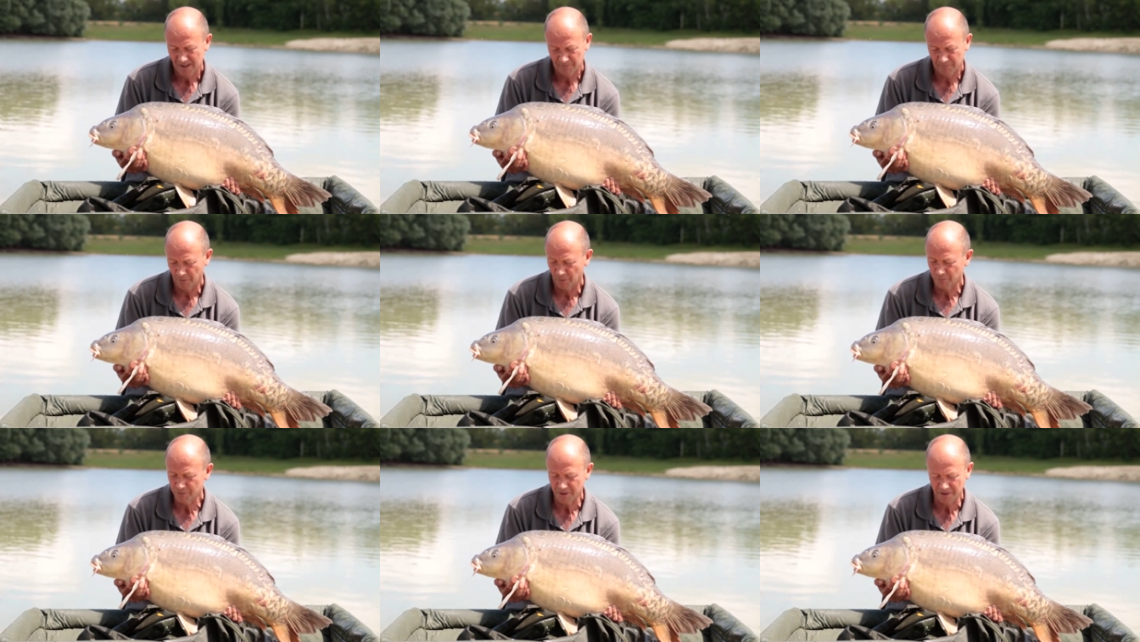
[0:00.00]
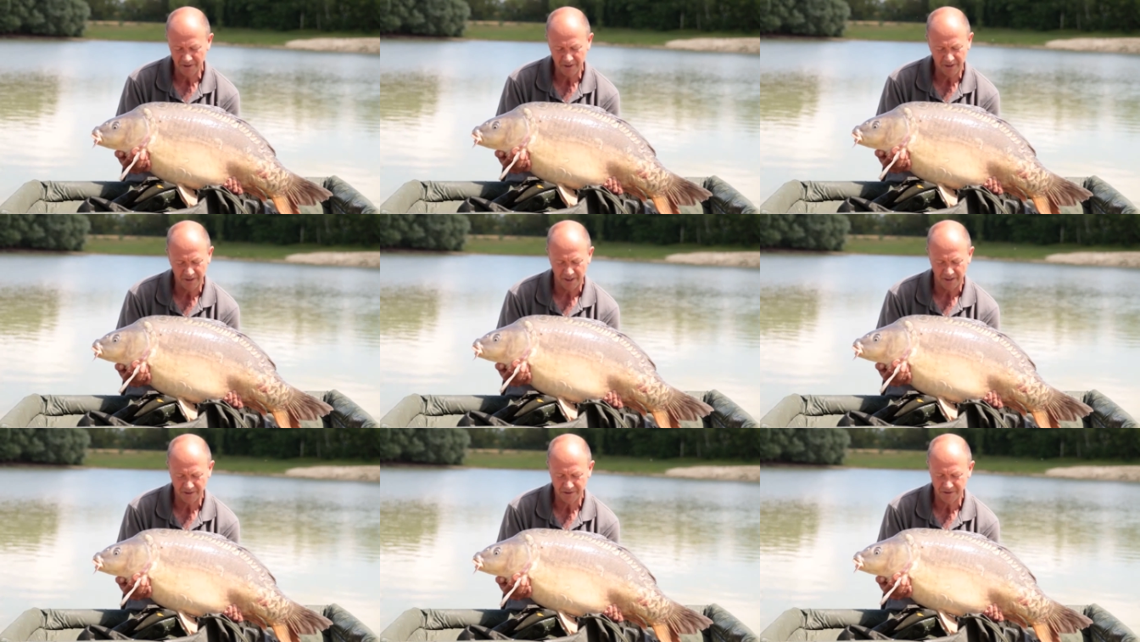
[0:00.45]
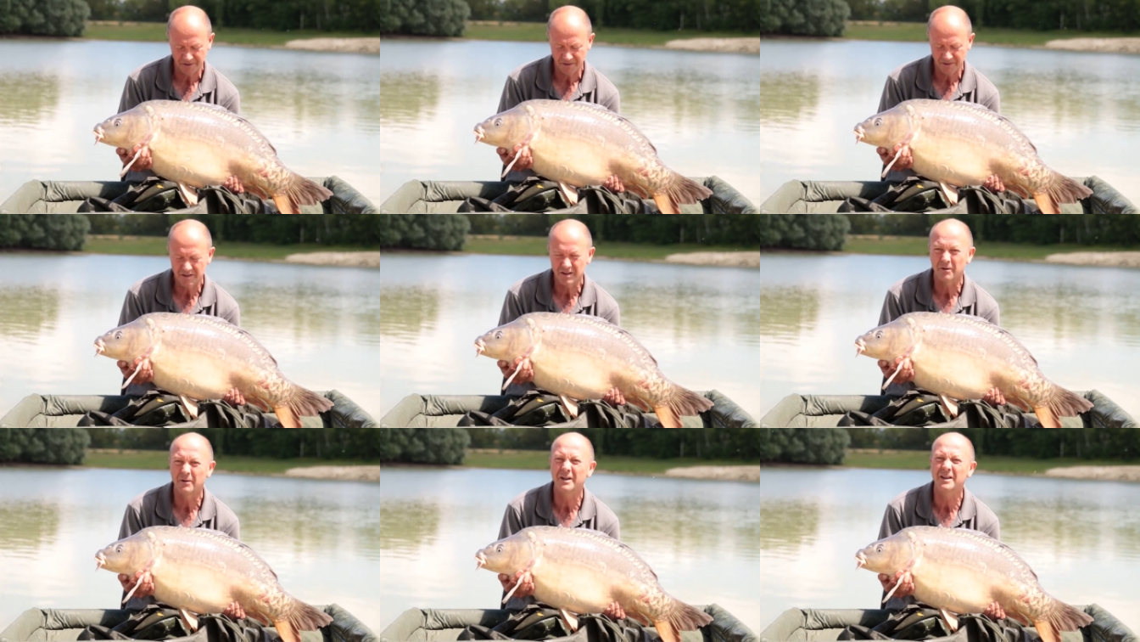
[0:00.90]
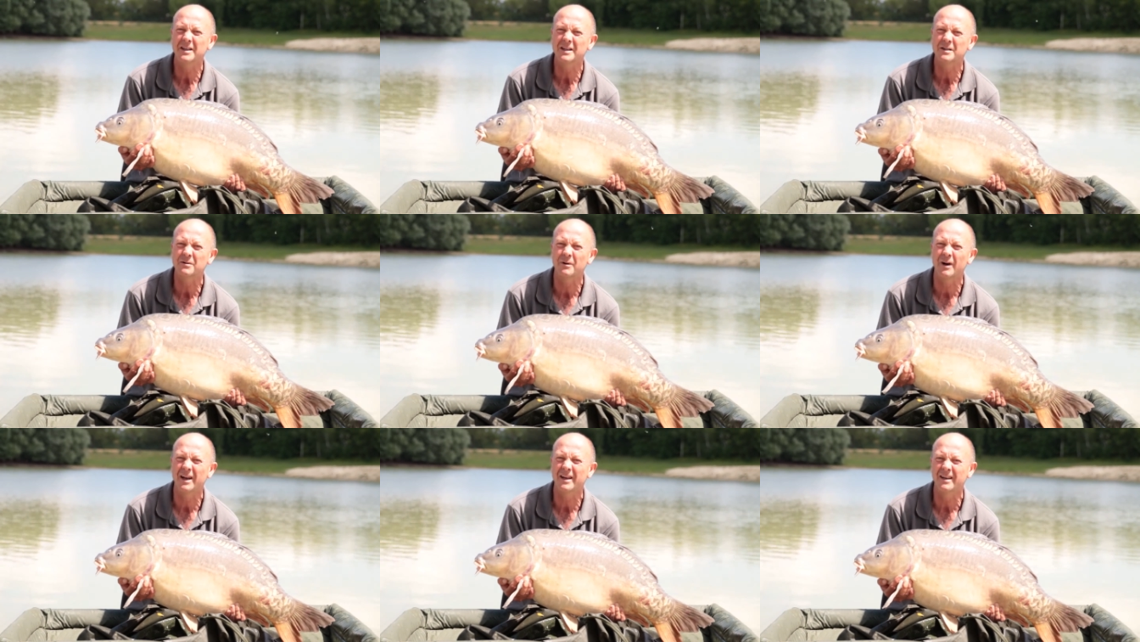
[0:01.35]
false indication so when
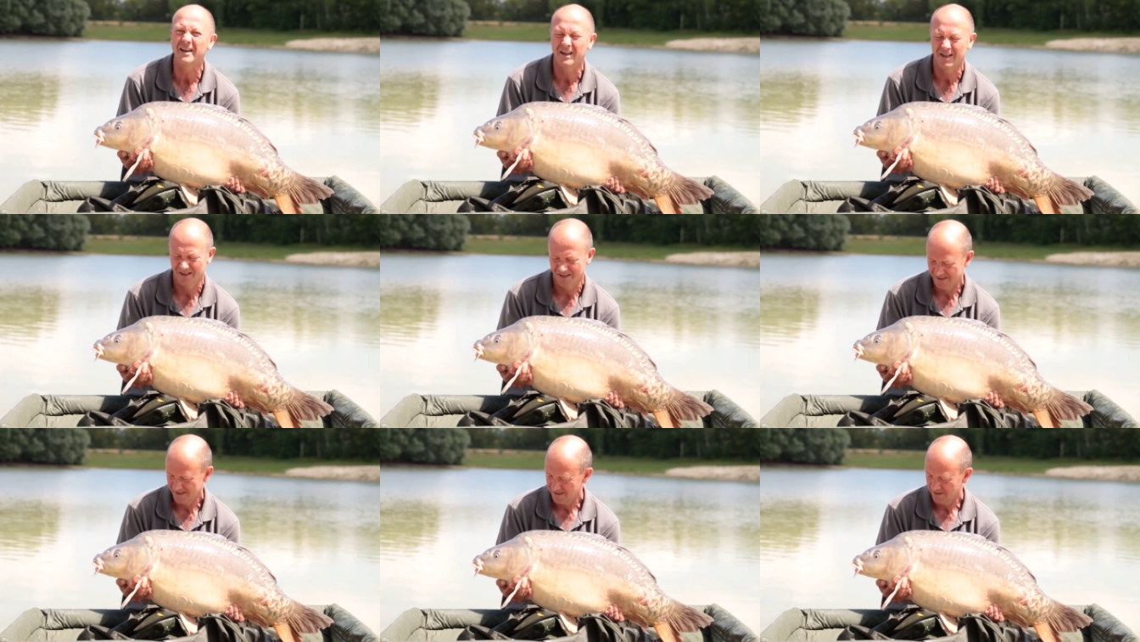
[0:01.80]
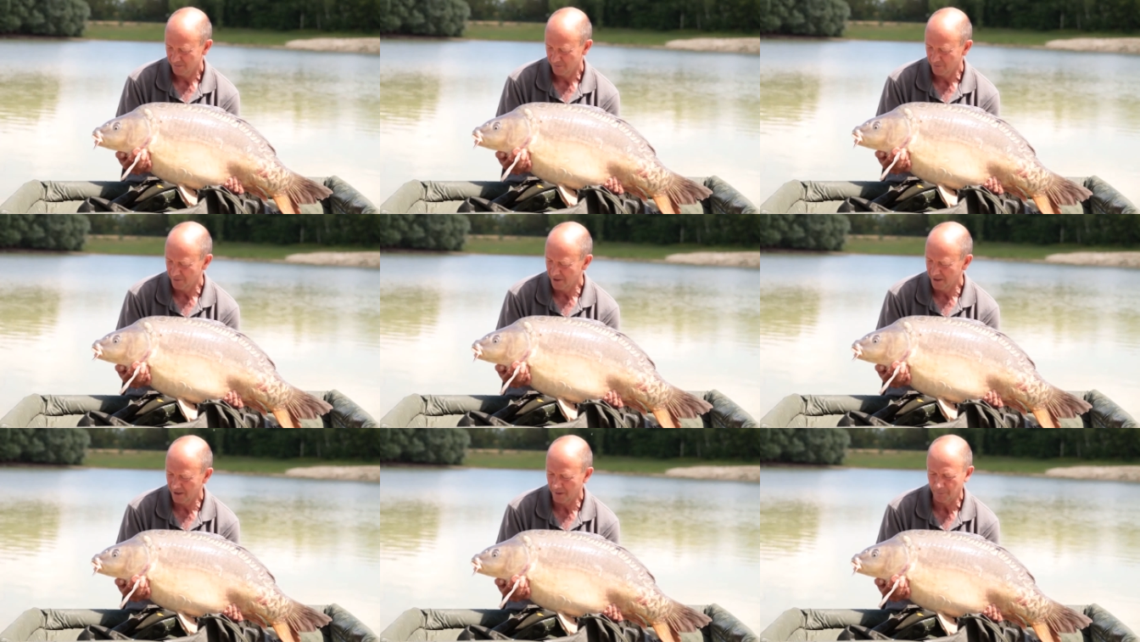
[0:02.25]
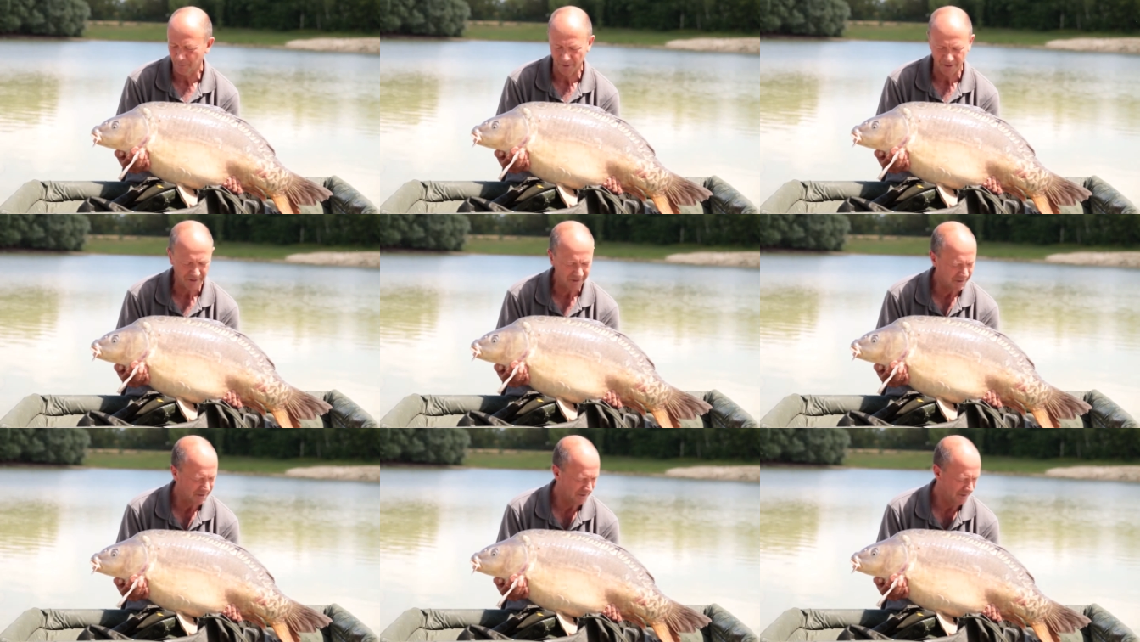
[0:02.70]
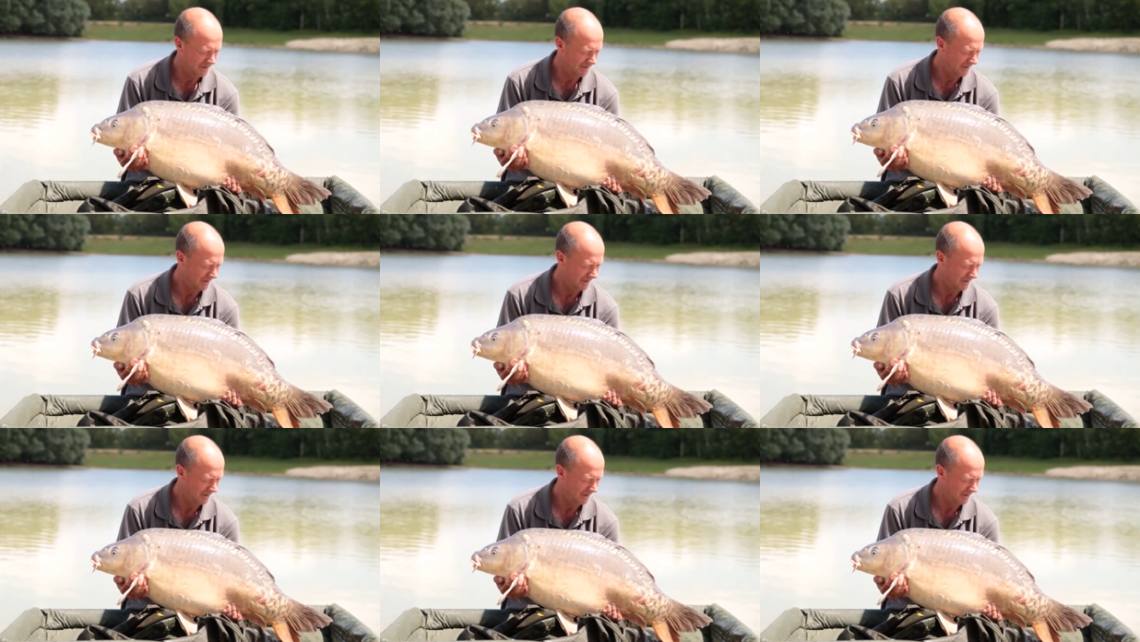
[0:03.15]
this went really pleased